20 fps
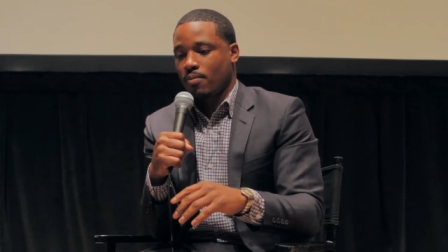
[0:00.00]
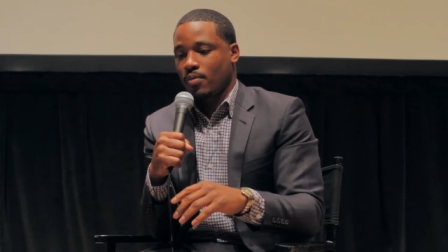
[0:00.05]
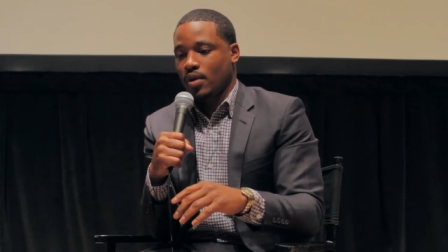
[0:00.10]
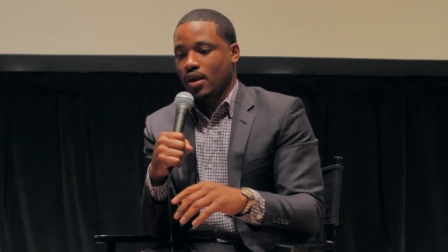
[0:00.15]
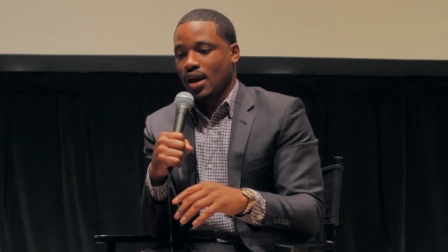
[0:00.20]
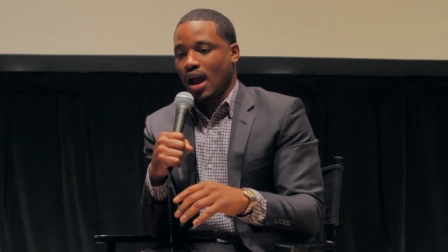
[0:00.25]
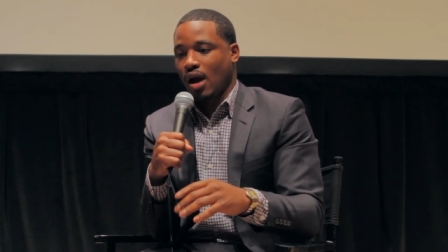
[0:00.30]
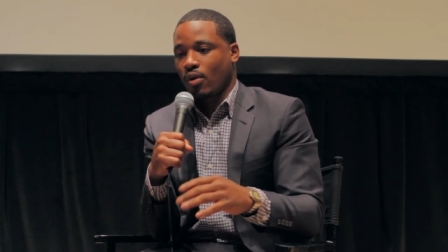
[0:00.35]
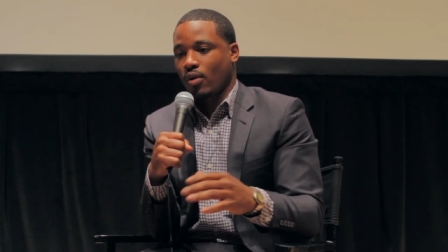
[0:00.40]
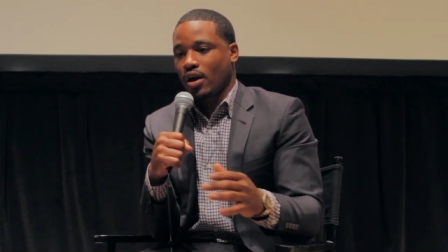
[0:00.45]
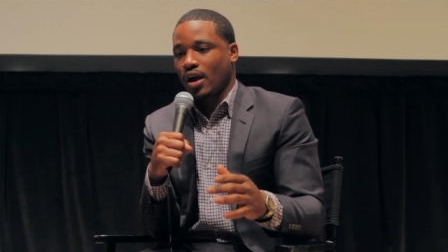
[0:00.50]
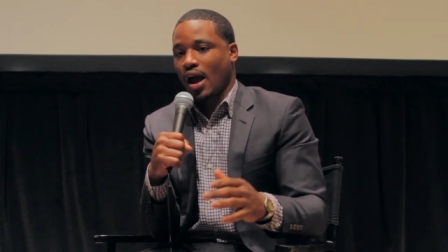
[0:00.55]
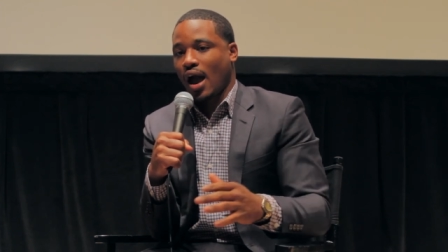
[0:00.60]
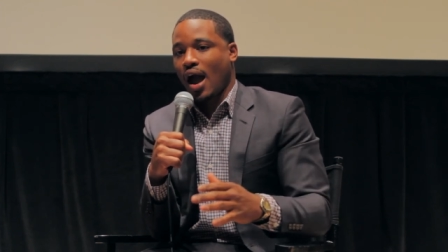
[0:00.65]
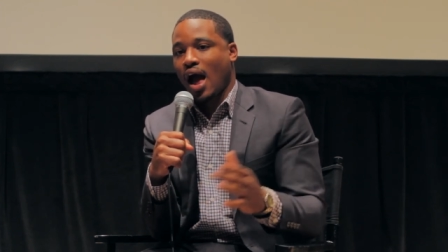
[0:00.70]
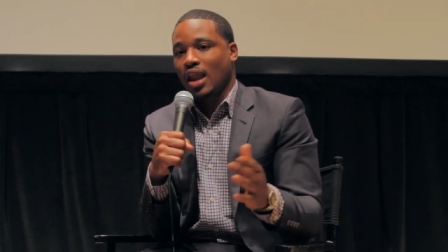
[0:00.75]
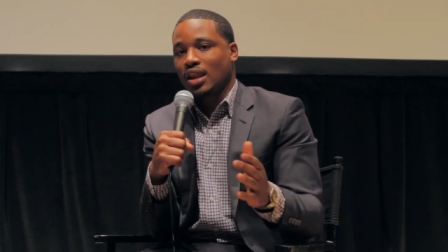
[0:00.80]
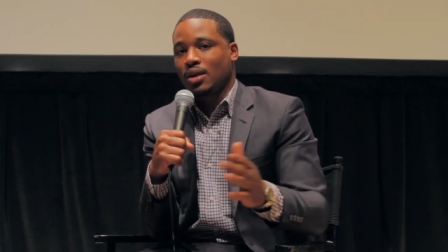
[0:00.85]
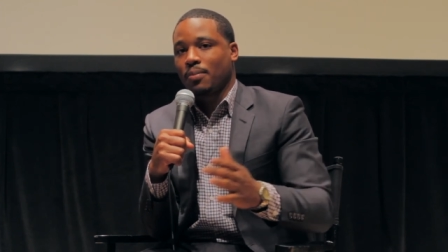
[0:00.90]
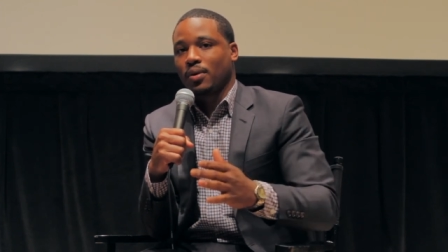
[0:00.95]
it got it got
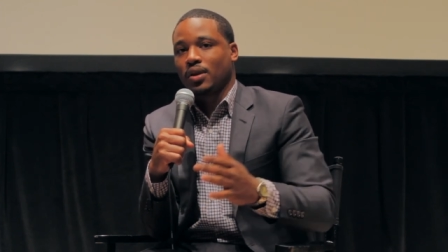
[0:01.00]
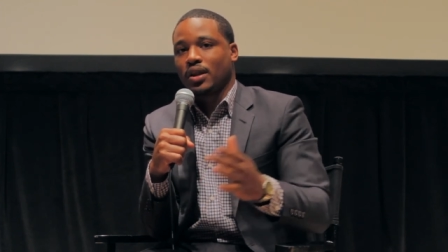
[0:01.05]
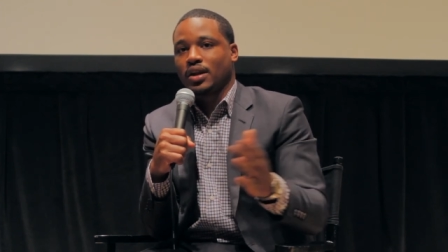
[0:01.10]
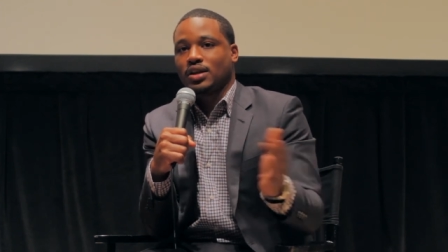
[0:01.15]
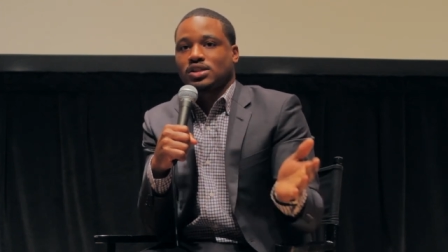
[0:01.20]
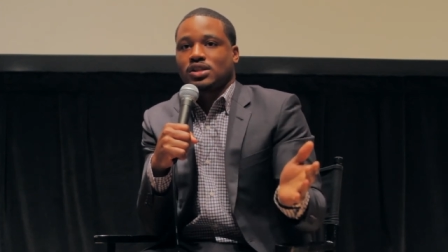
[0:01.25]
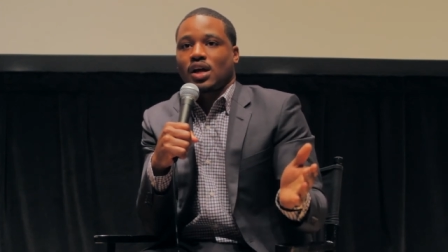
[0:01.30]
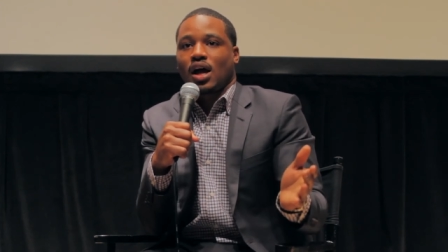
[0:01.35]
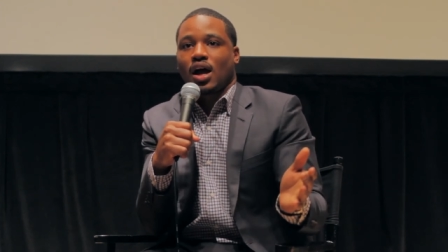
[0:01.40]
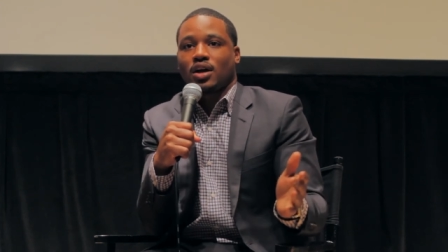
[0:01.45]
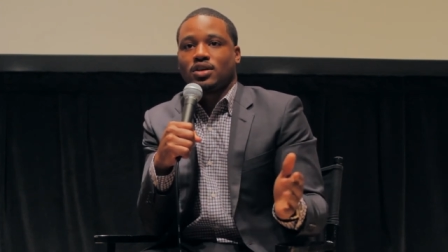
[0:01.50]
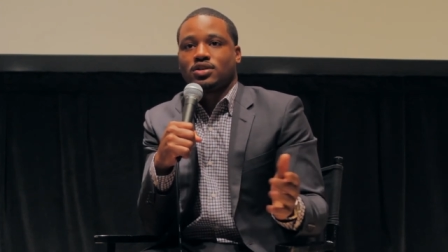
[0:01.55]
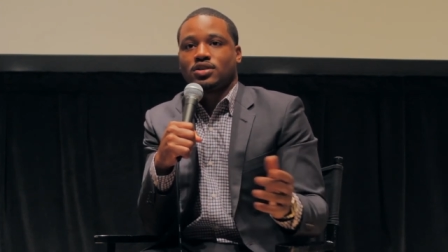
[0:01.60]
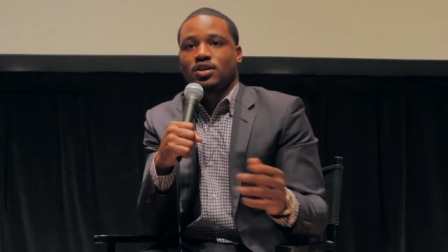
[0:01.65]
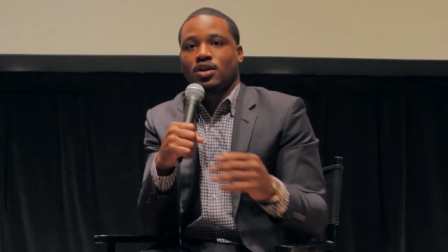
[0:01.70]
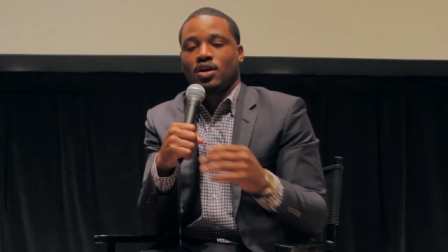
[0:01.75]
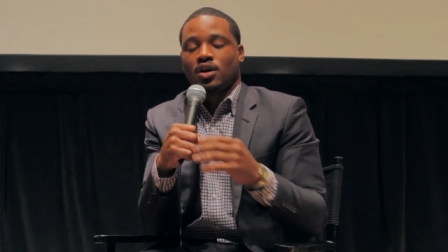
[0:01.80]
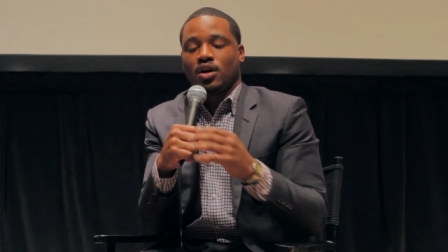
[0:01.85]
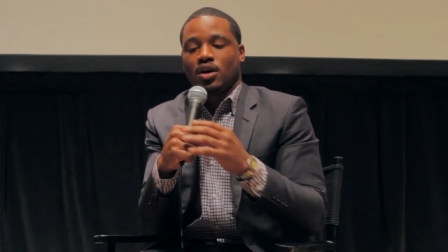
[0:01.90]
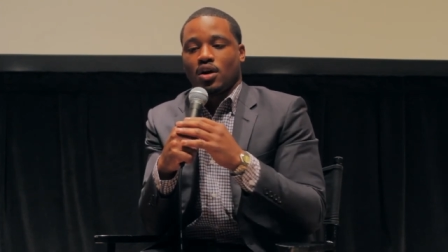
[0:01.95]
highly politicized.
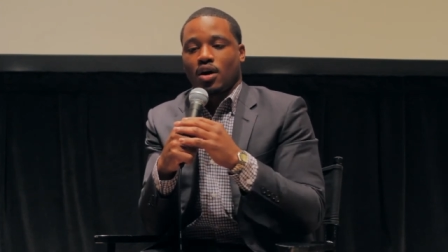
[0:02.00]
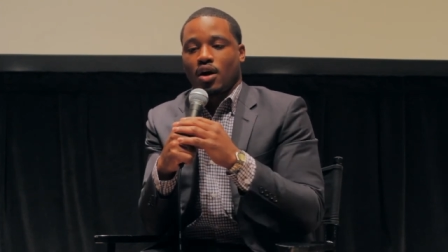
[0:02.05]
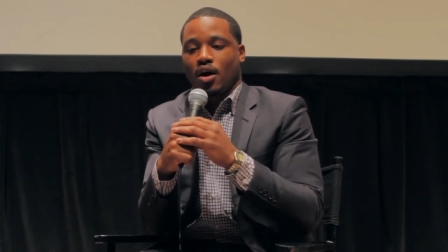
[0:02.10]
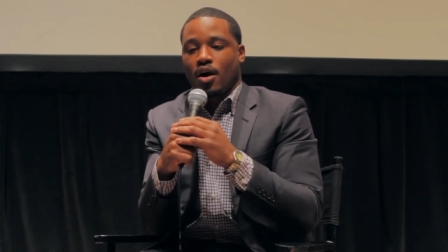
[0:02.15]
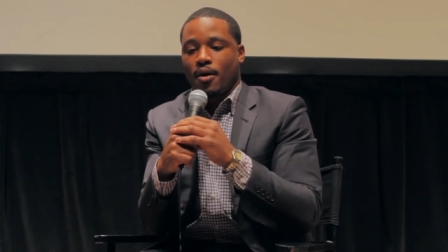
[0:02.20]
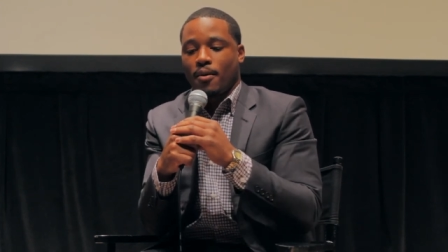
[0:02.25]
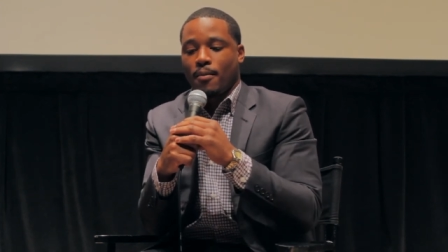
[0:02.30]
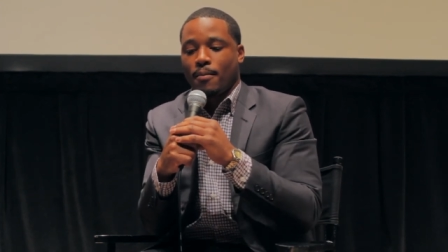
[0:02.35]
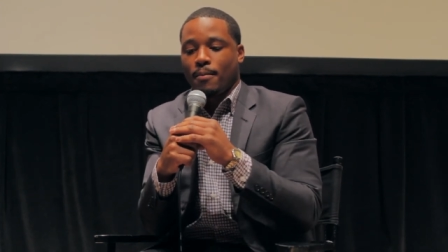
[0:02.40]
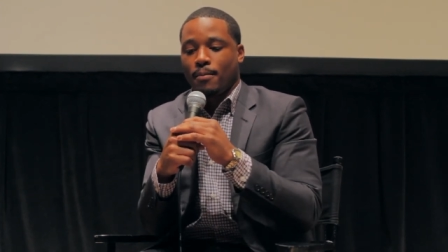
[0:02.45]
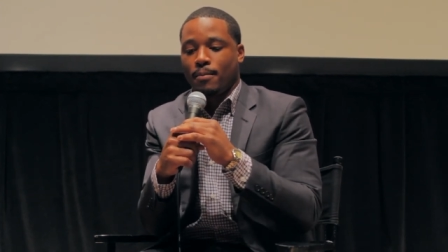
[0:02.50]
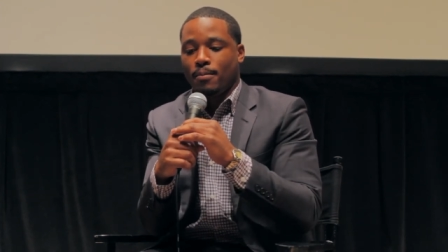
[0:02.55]
Um,